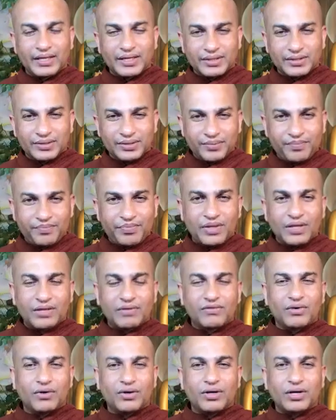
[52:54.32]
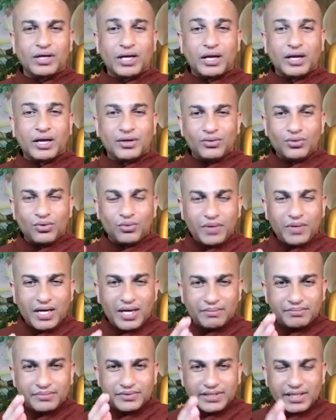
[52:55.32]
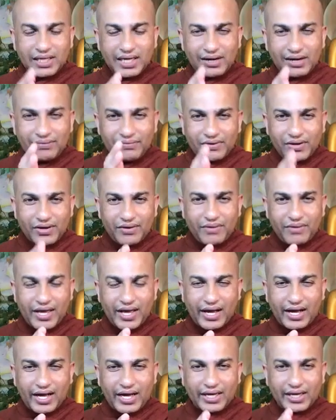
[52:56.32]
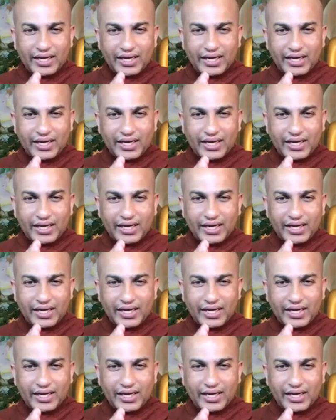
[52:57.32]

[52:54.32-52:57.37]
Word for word: you know so you become self-aware